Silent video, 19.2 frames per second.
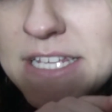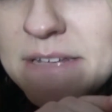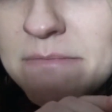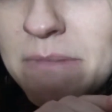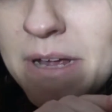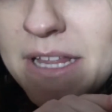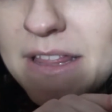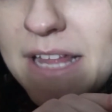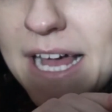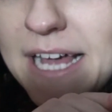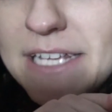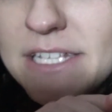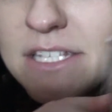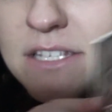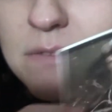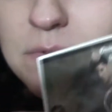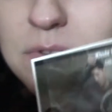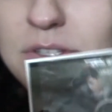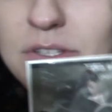in my last
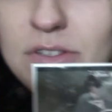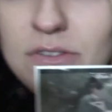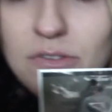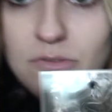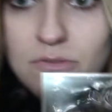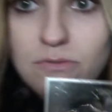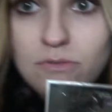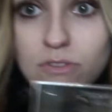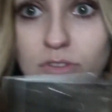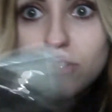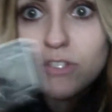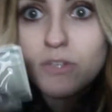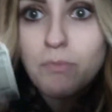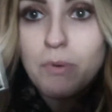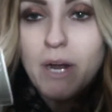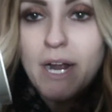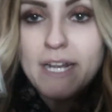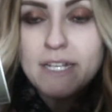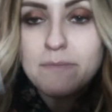
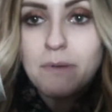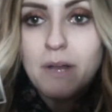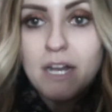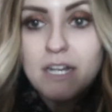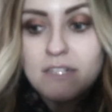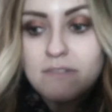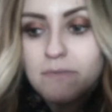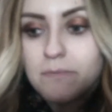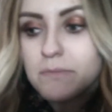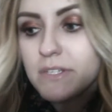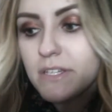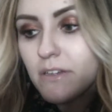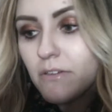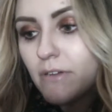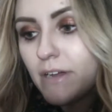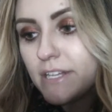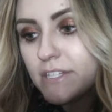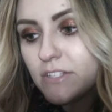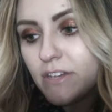surprise box from
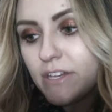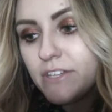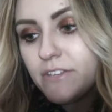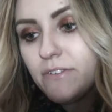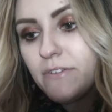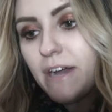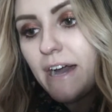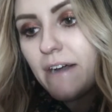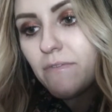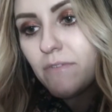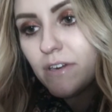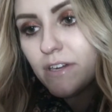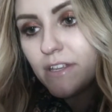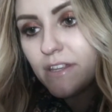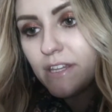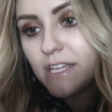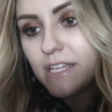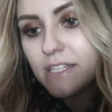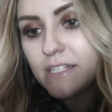Cinequest, so I do have one
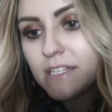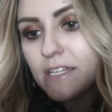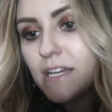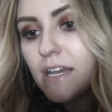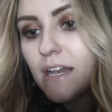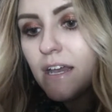of these